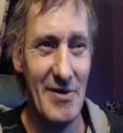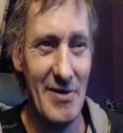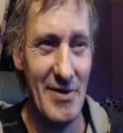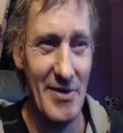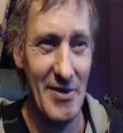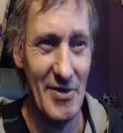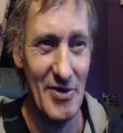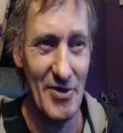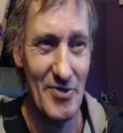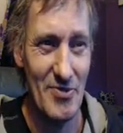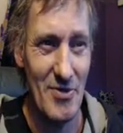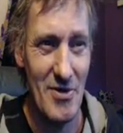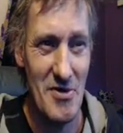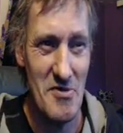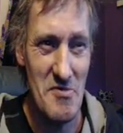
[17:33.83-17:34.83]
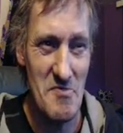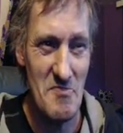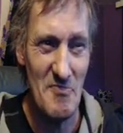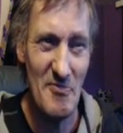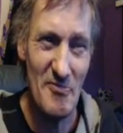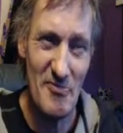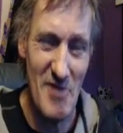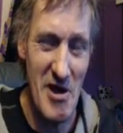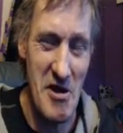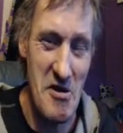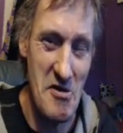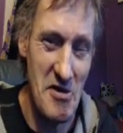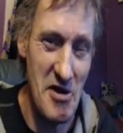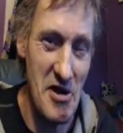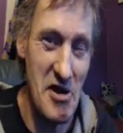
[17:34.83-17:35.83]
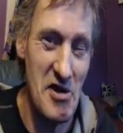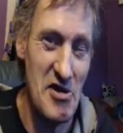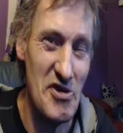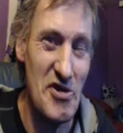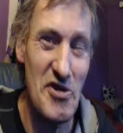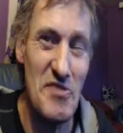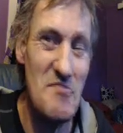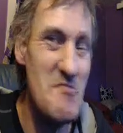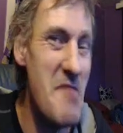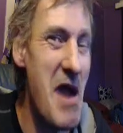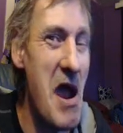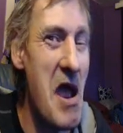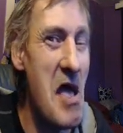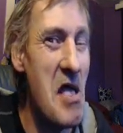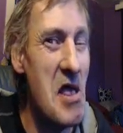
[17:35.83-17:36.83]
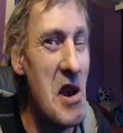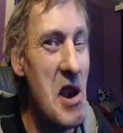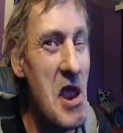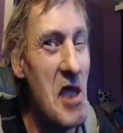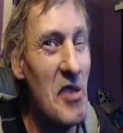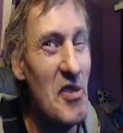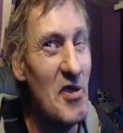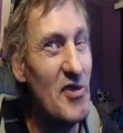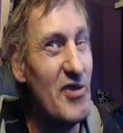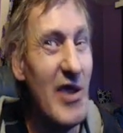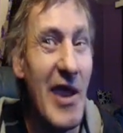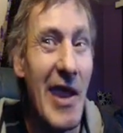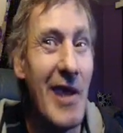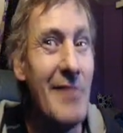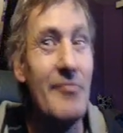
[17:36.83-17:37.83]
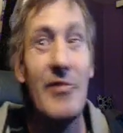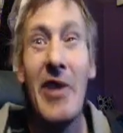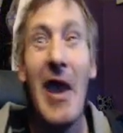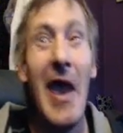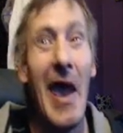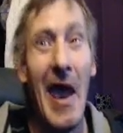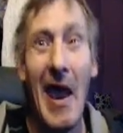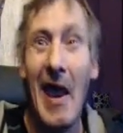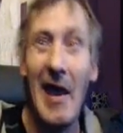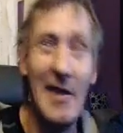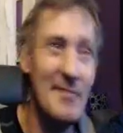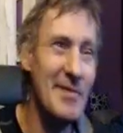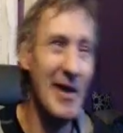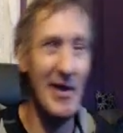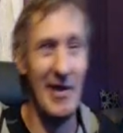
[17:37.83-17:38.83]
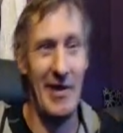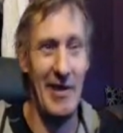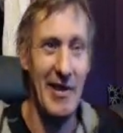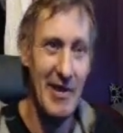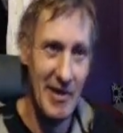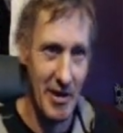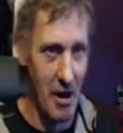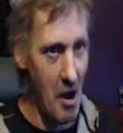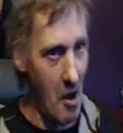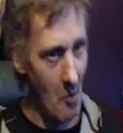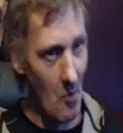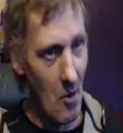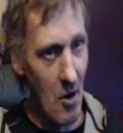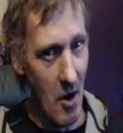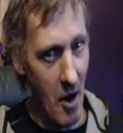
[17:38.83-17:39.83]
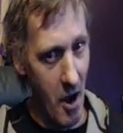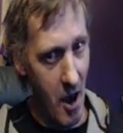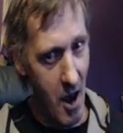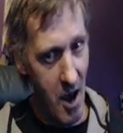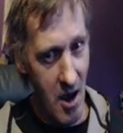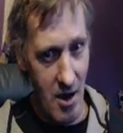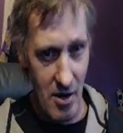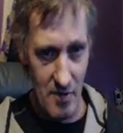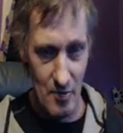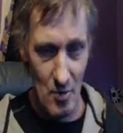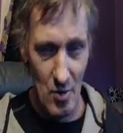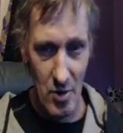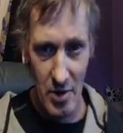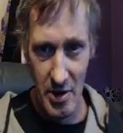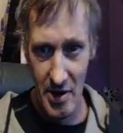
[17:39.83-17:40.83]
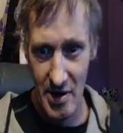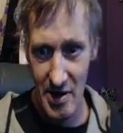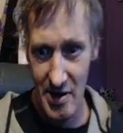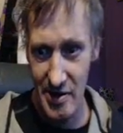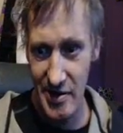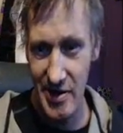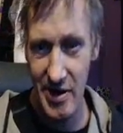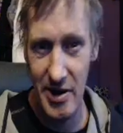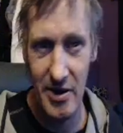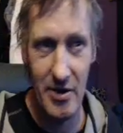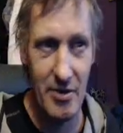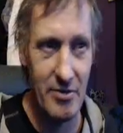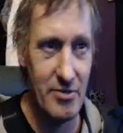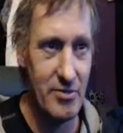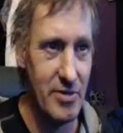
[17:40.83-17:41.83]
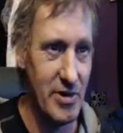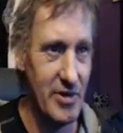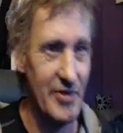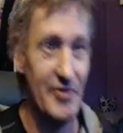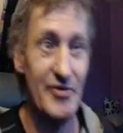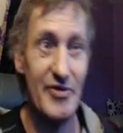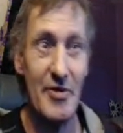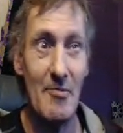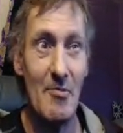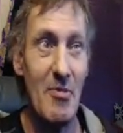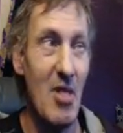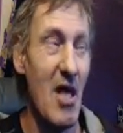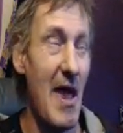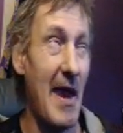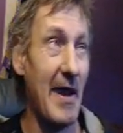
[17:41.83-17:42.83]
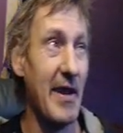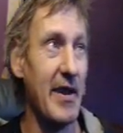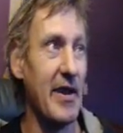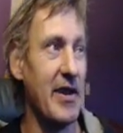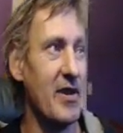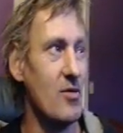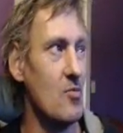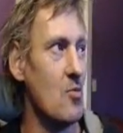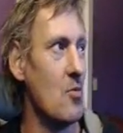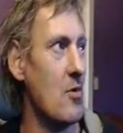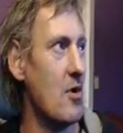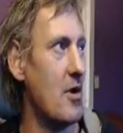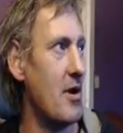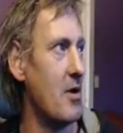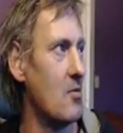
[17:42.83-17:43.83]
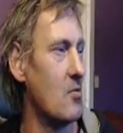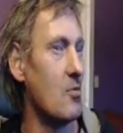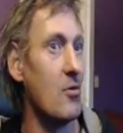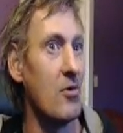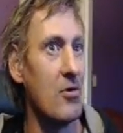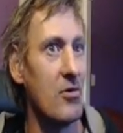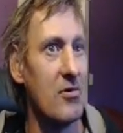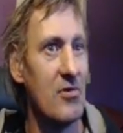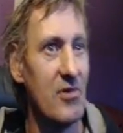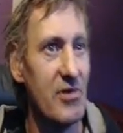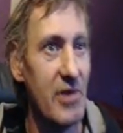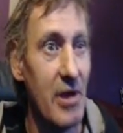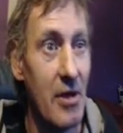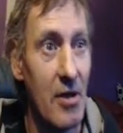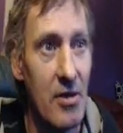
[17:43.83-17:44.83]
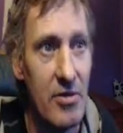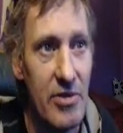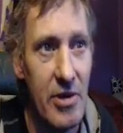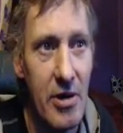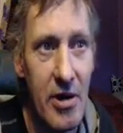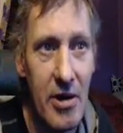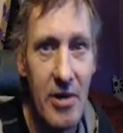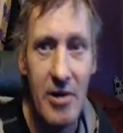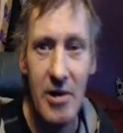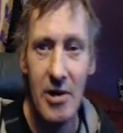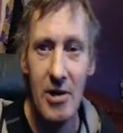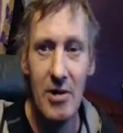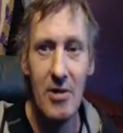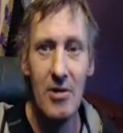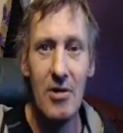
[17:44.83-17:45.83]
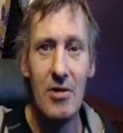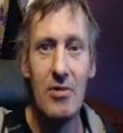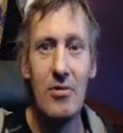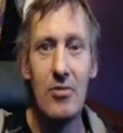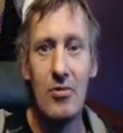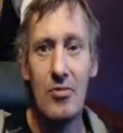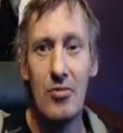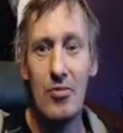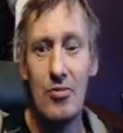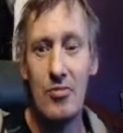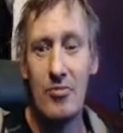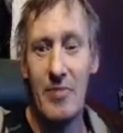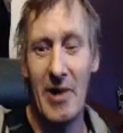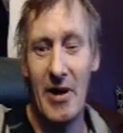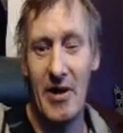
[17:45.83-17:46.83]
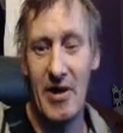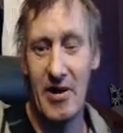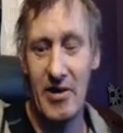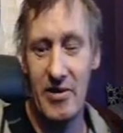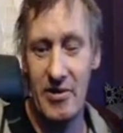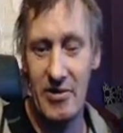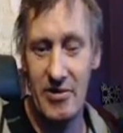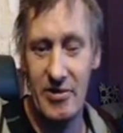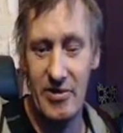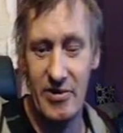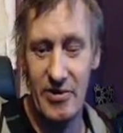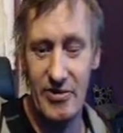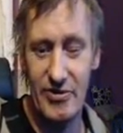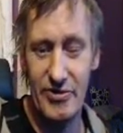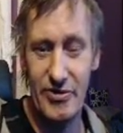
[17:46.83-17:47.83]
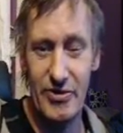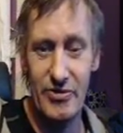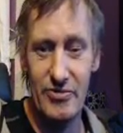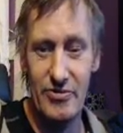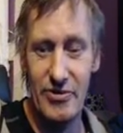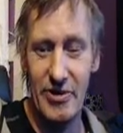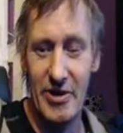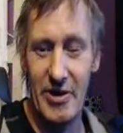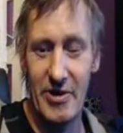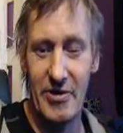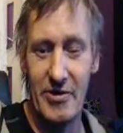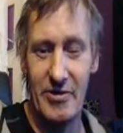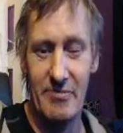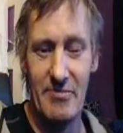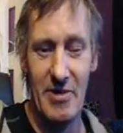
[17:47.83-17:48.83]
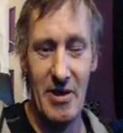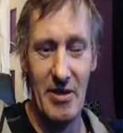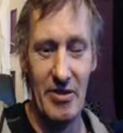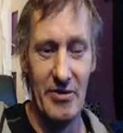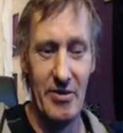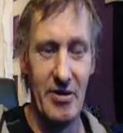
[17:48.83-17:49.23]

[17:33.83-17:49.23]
That's why I'm frowning and smiling at the same time. Got one eye up and one eye down. It's a black and white world out there. Oh my goodness, you checkered mother.